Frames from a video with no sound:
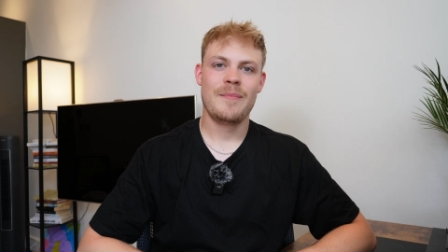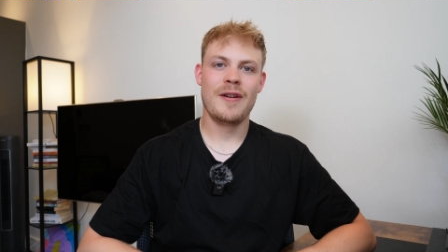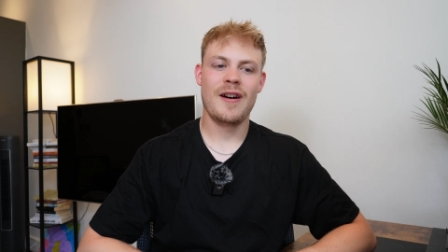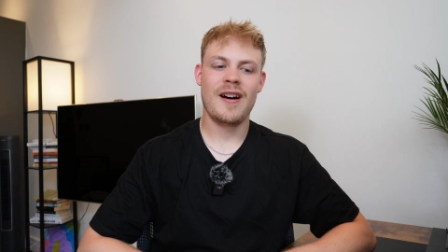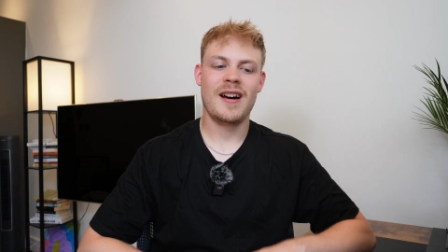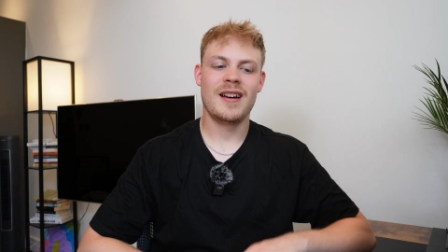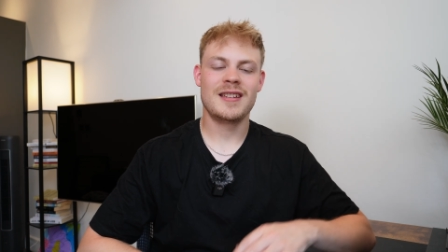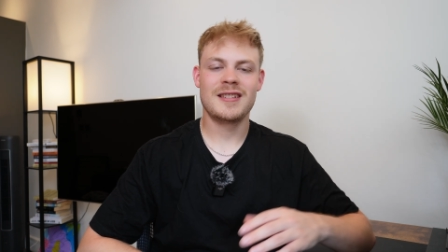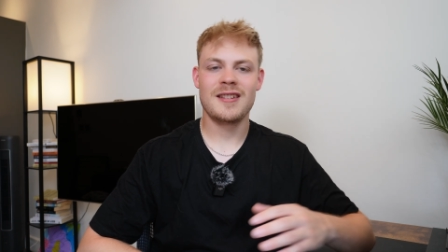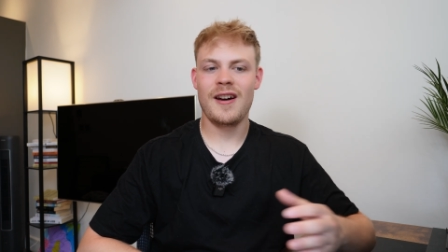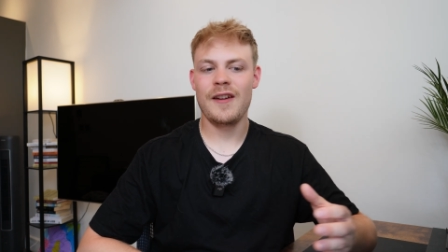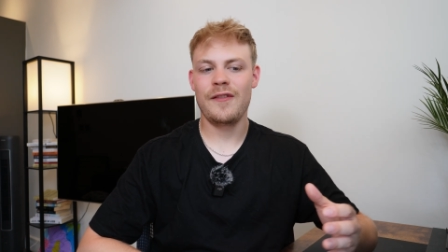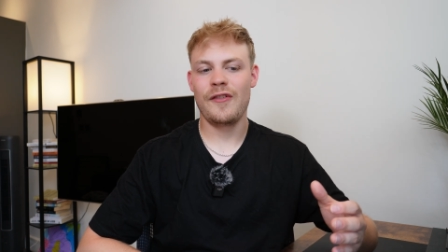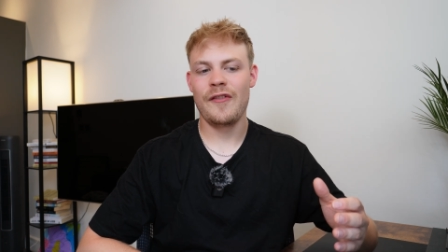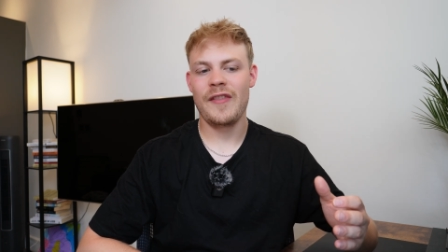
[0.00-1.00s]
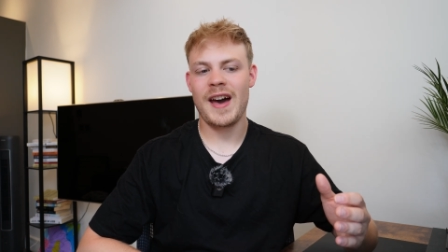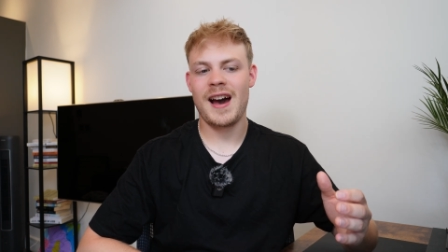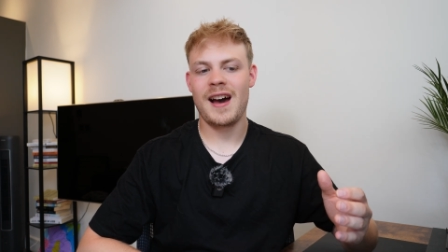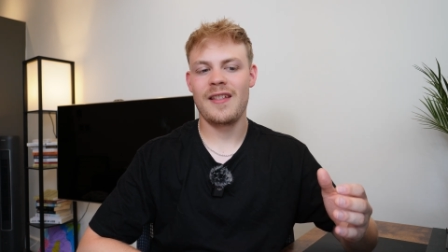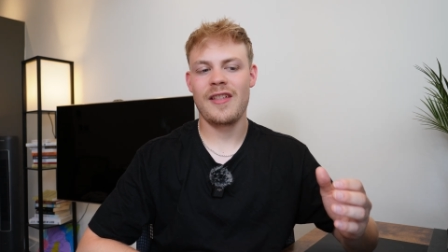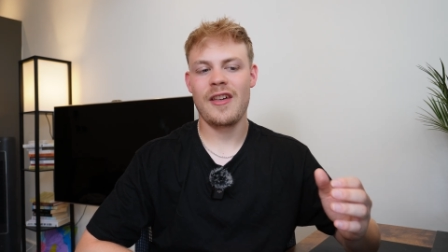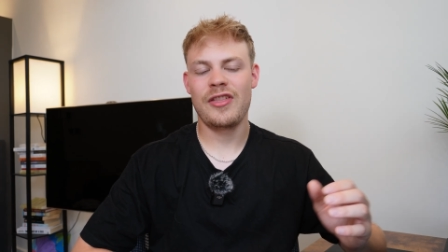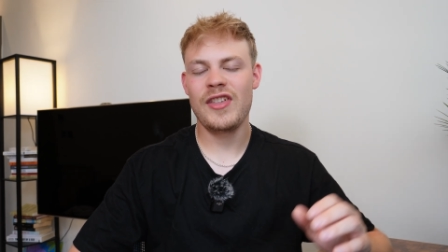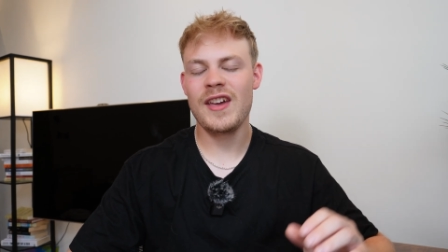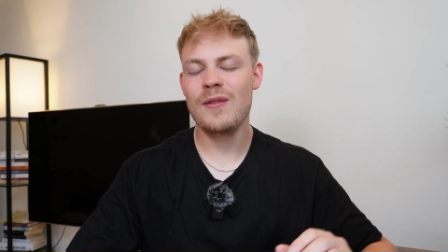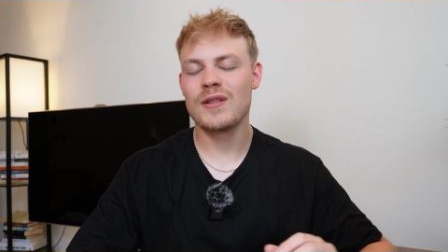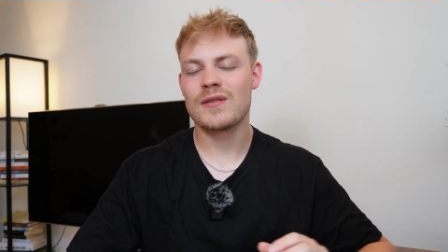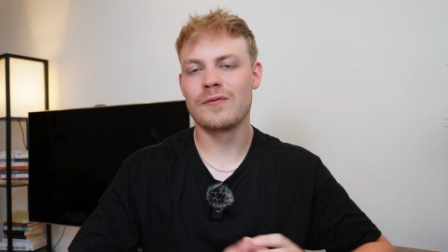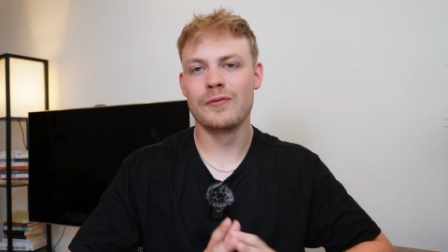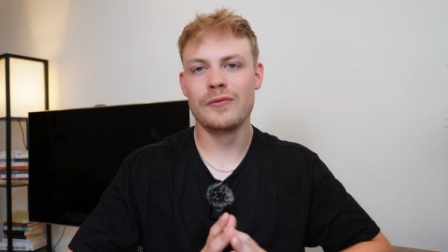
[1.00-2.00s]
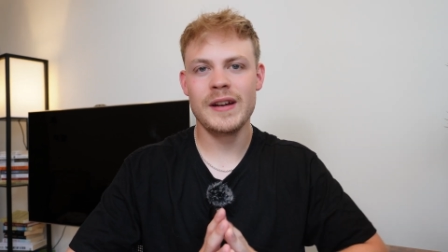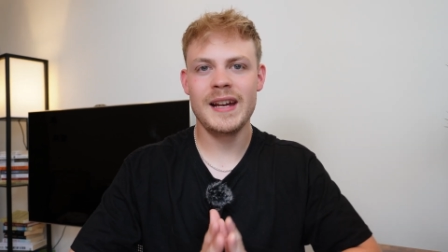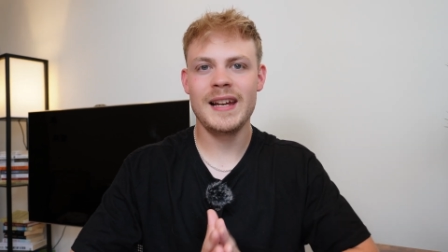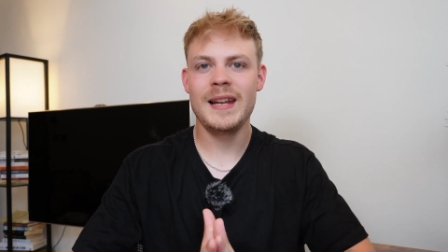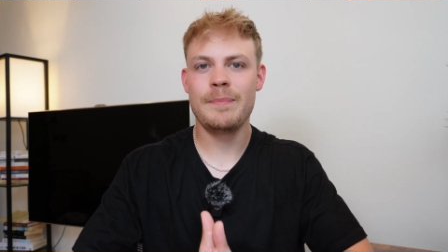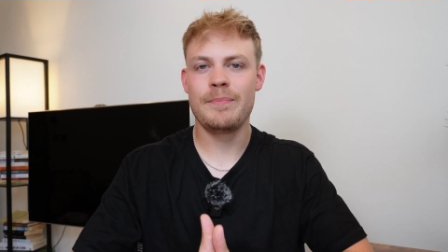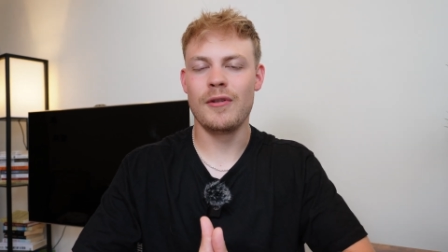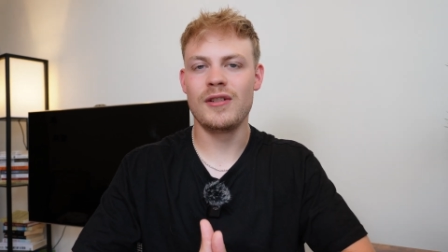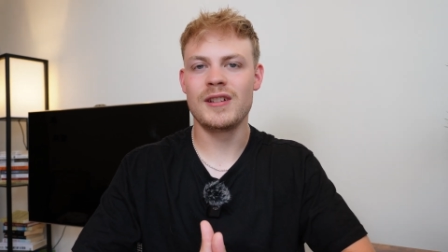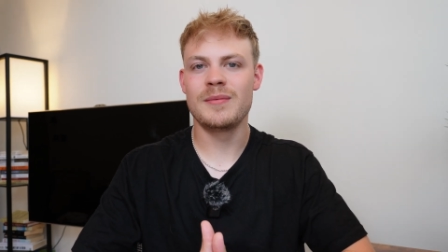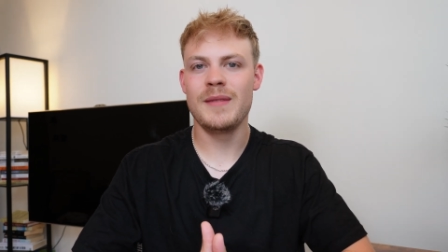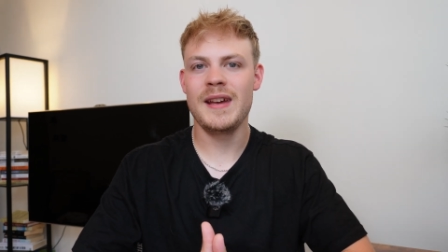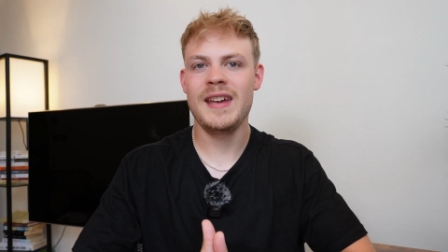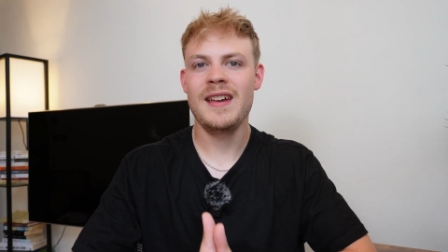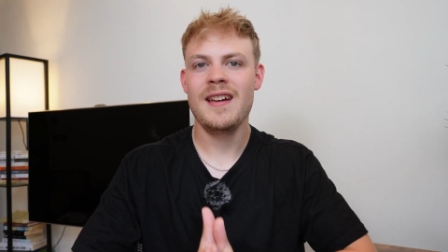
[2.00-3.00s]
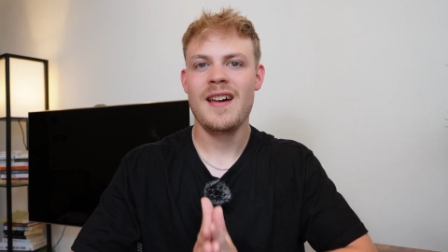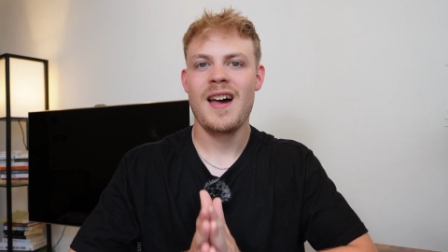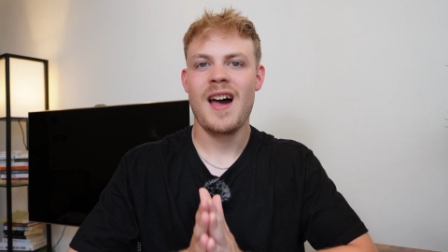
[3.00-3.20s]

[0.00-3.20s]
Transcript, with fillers: But aside from that, the thing which really bugs me